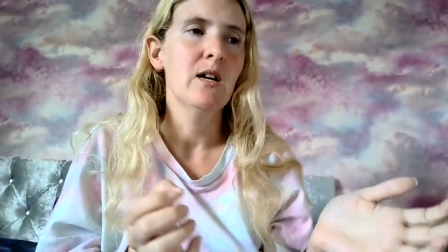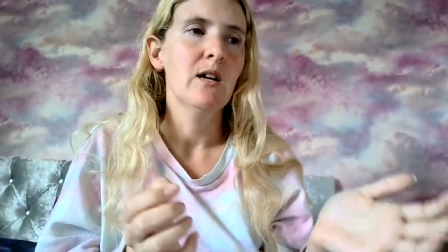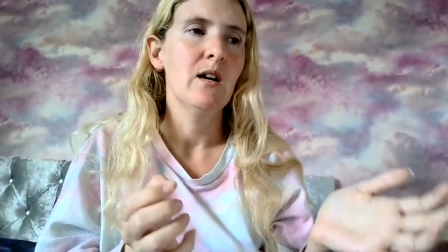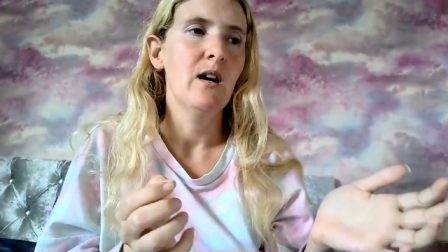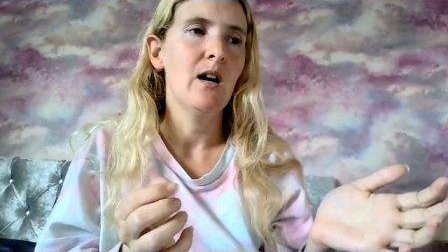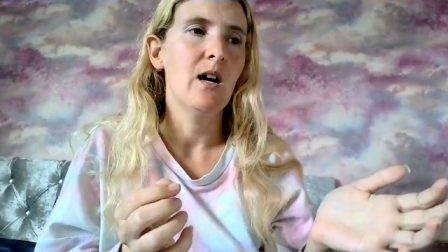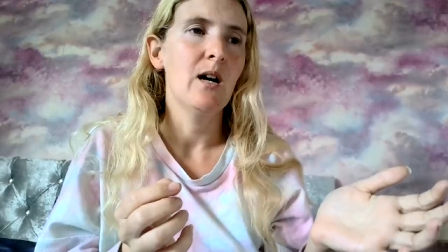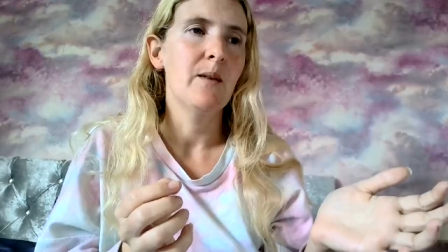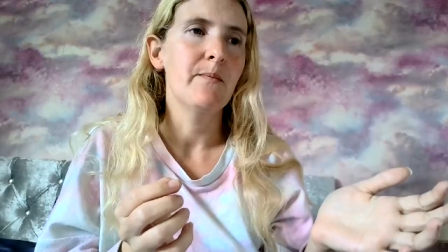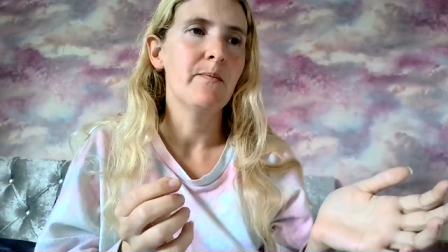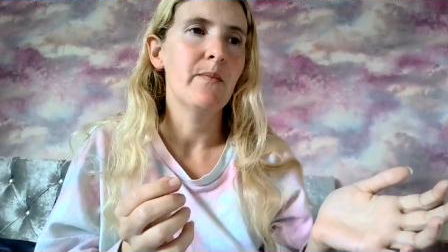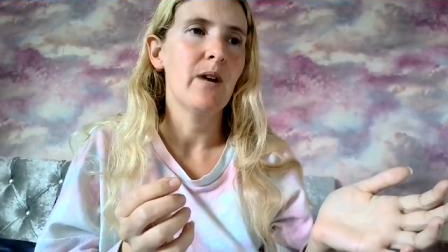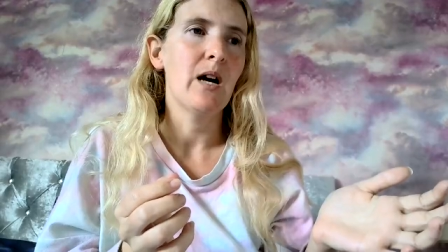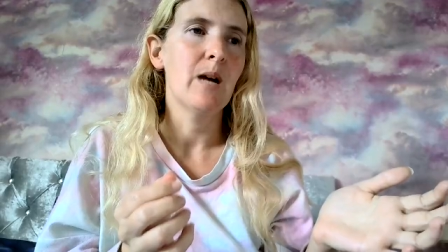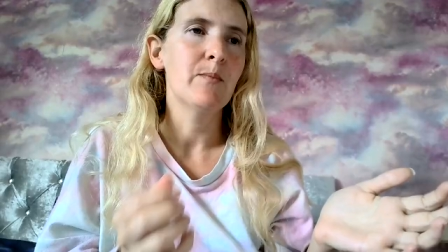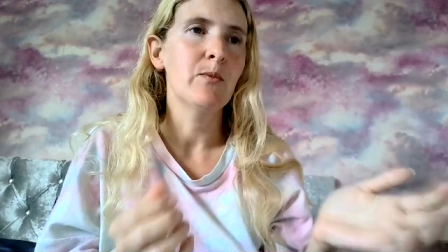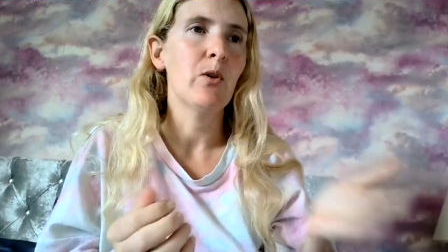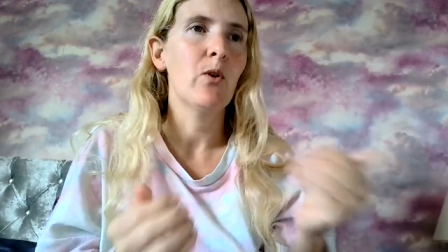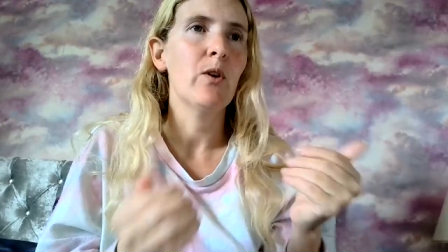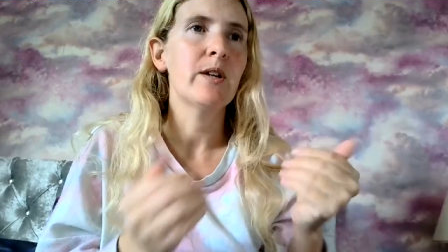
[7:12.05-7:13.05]
Um,
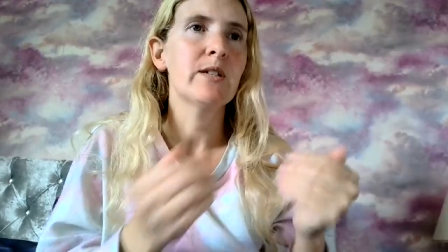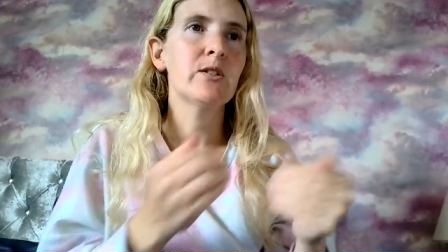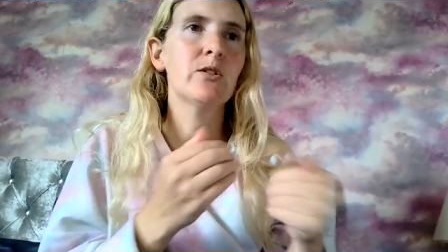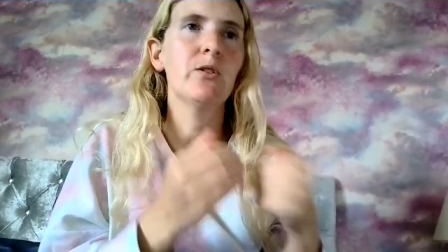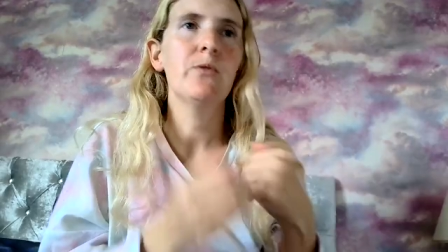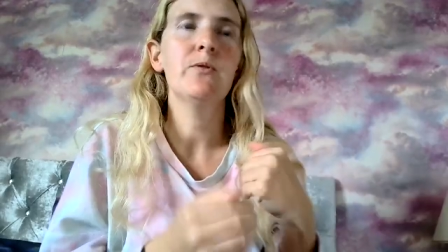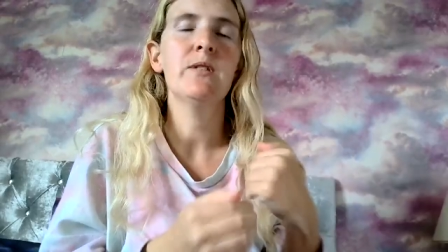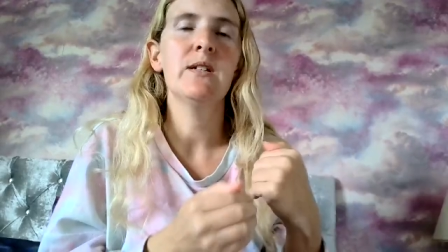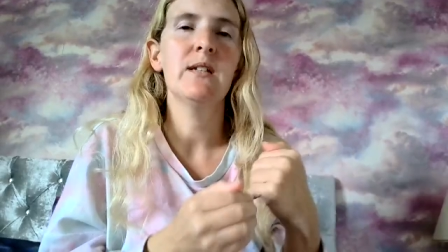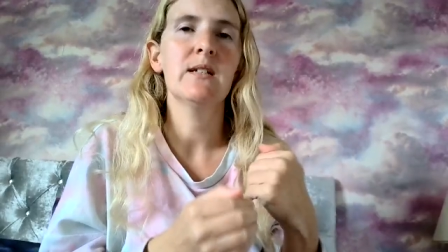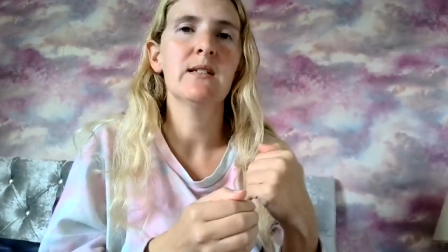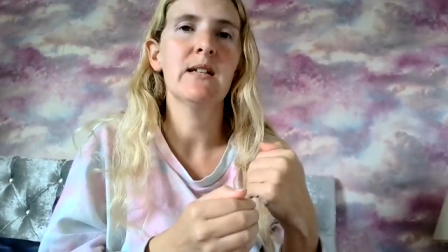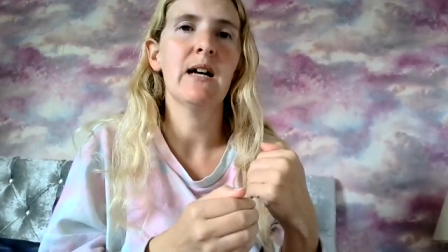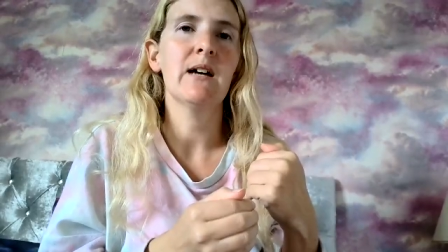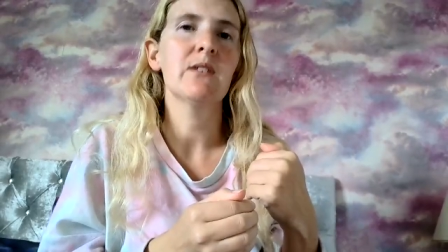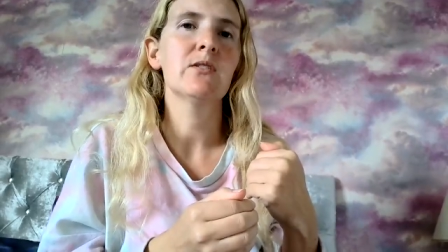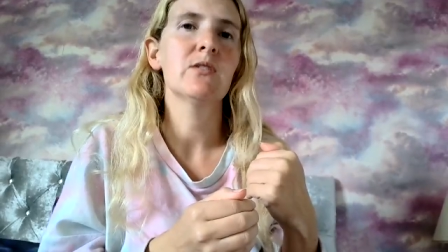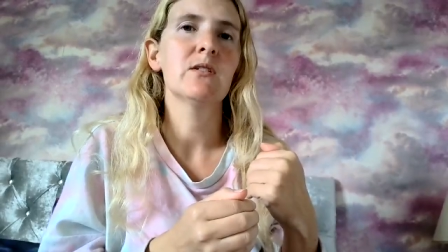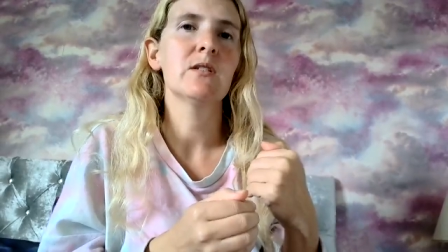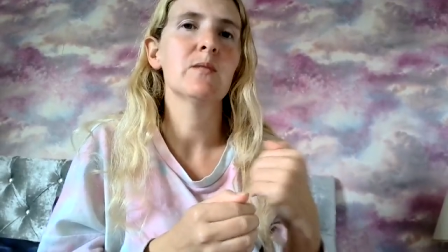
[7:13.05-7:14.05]
I'm not excusing his
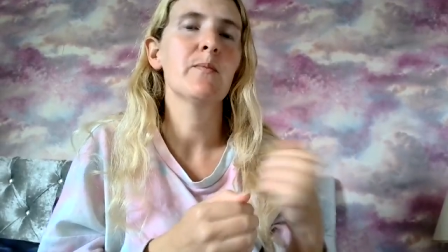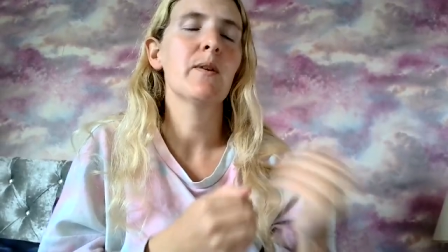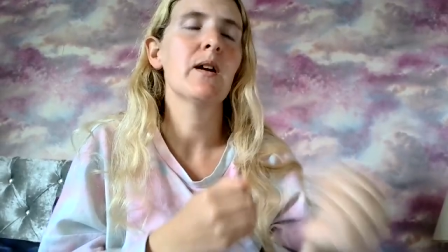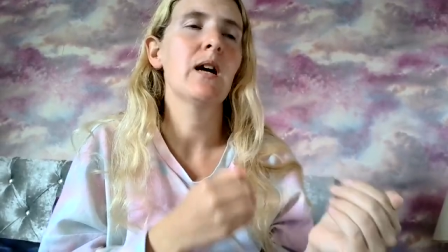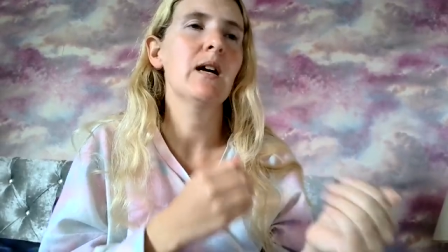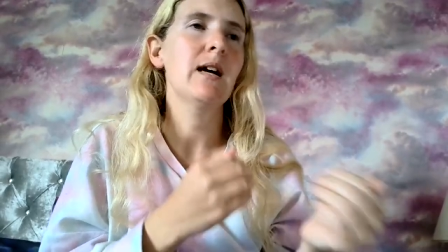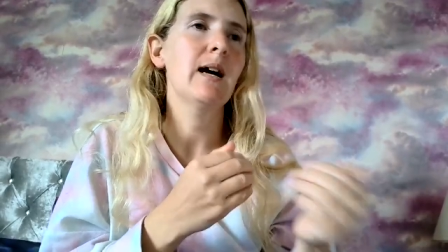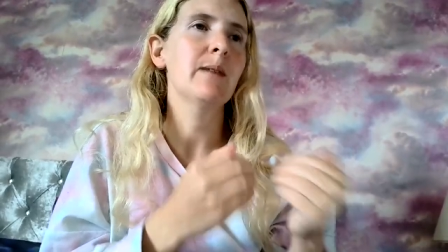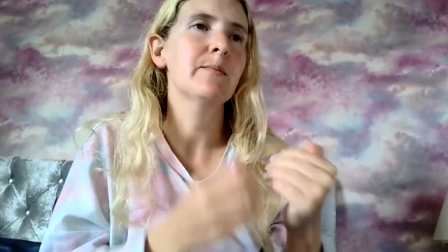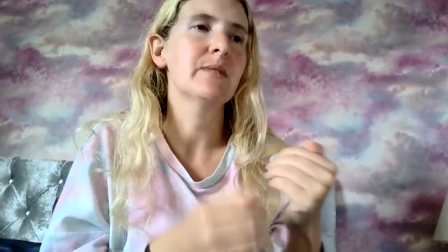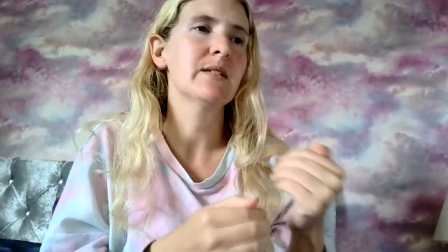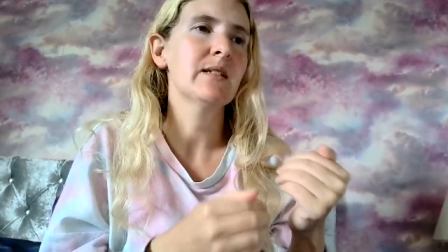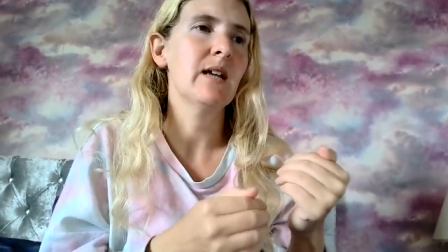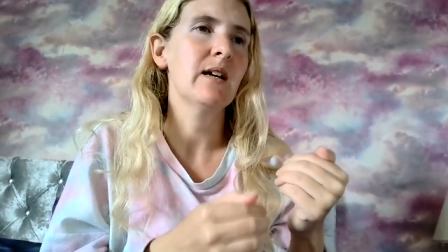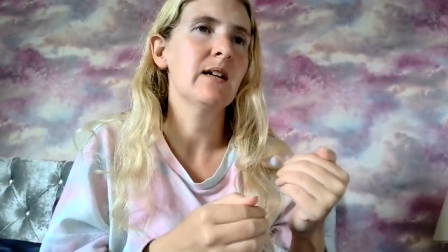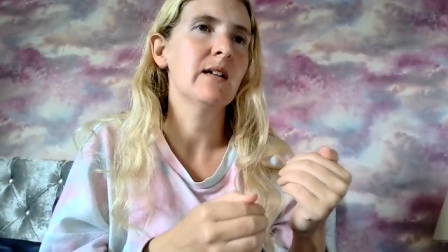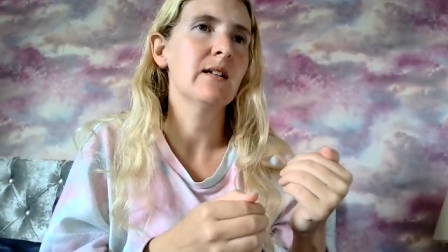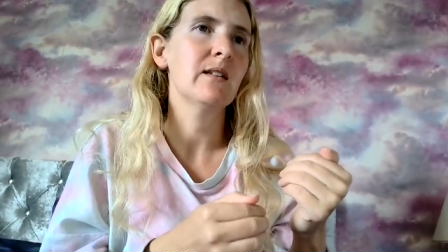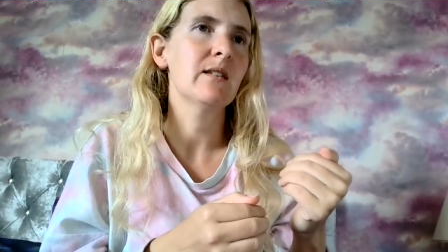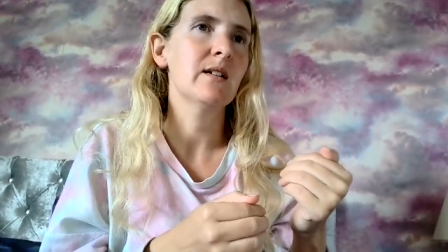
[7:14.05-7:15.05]
actions, but I am
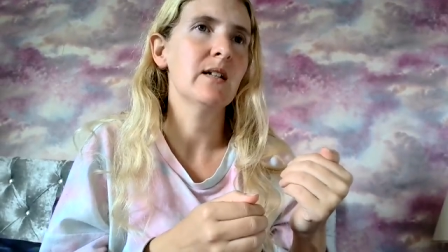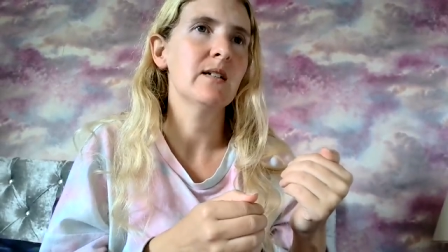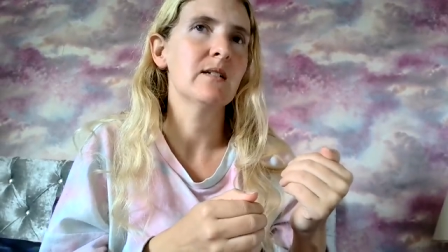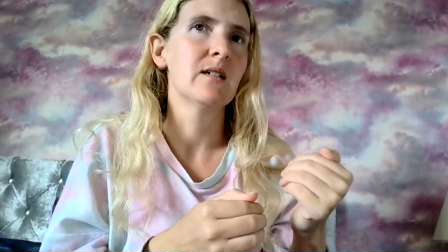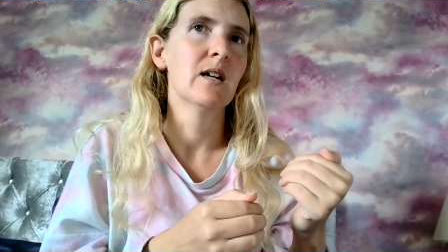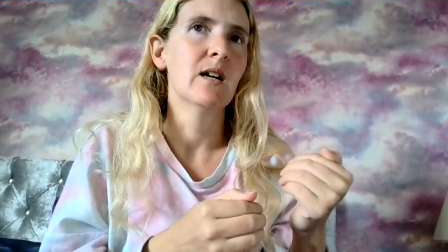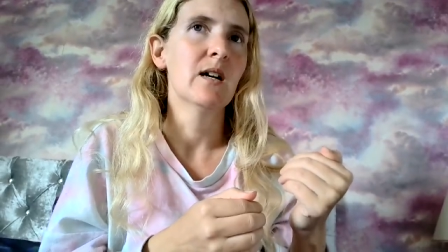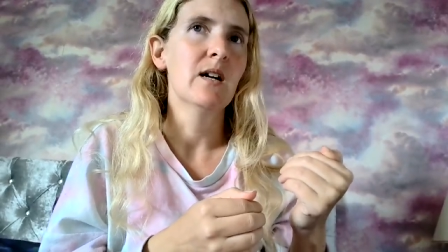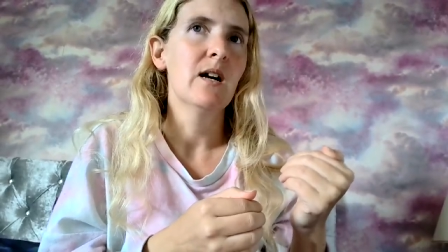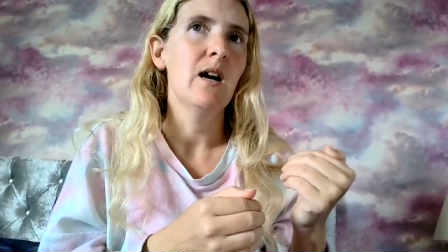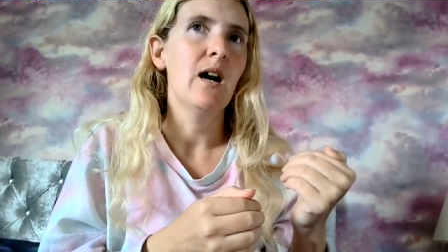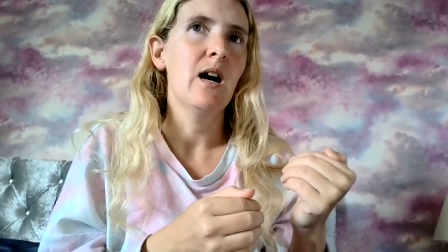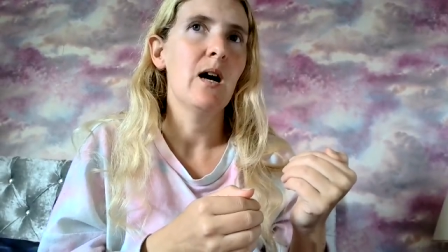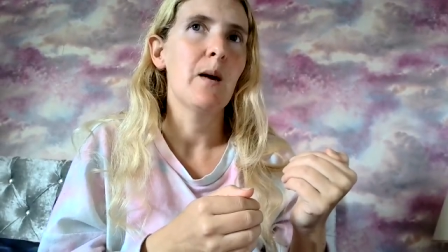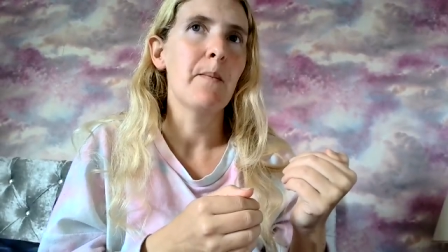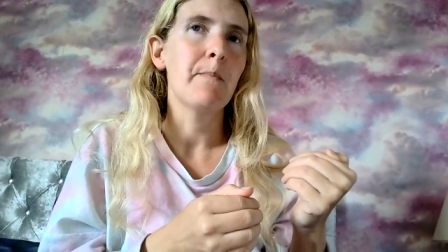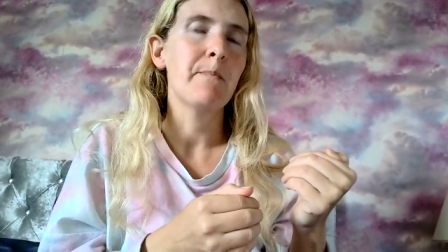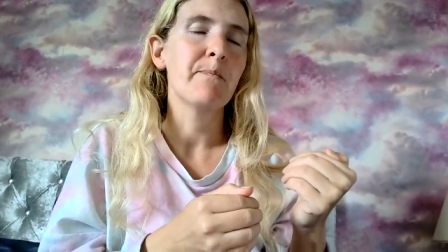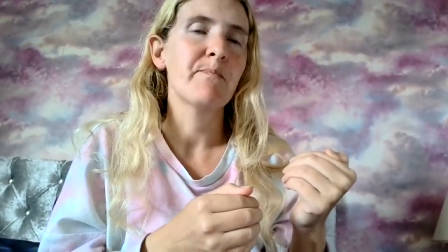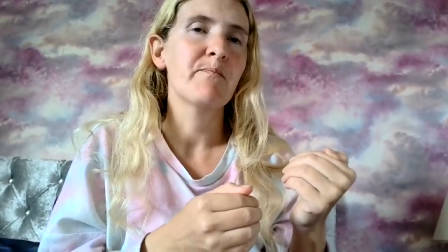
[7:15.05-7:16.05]
saying that
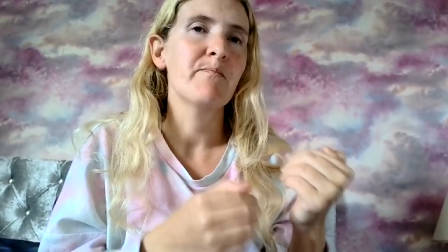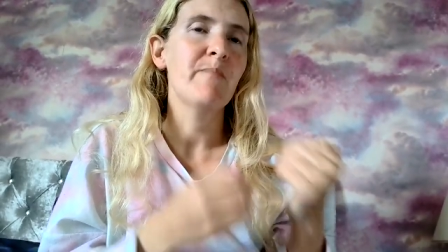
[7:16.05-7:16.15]
um,